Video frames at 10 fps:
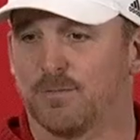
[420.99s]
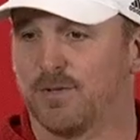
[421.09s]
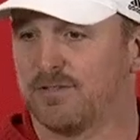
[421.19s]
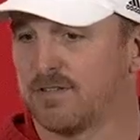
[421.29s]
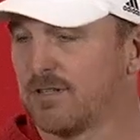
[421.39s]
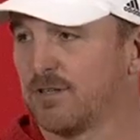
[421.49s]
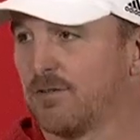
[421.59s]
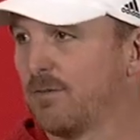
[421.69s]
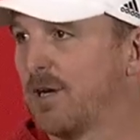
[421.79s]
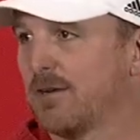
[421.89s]
piece that can go
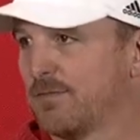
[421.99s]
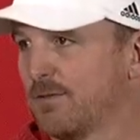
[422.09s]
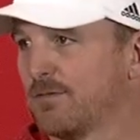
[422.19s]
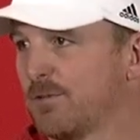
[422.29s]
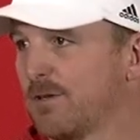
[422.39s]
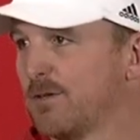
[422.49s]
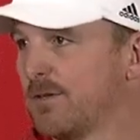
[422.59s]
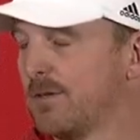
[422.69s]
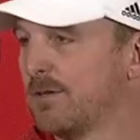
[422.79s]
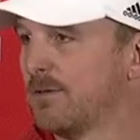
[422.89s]
in the backfield as well.
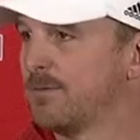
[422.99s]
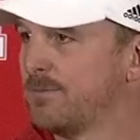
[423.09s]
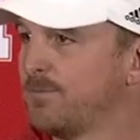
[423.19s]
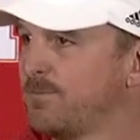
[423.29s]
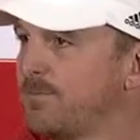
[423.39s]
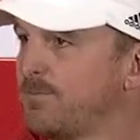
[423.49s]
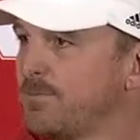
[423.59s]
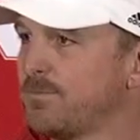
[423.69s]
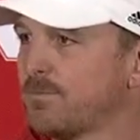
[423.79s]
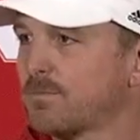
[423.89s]

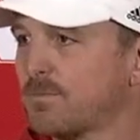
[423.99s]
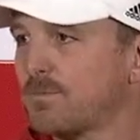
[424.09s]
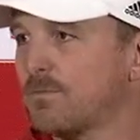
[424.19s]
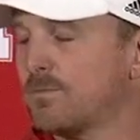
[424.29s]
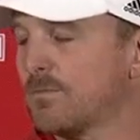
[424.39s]
specifically looking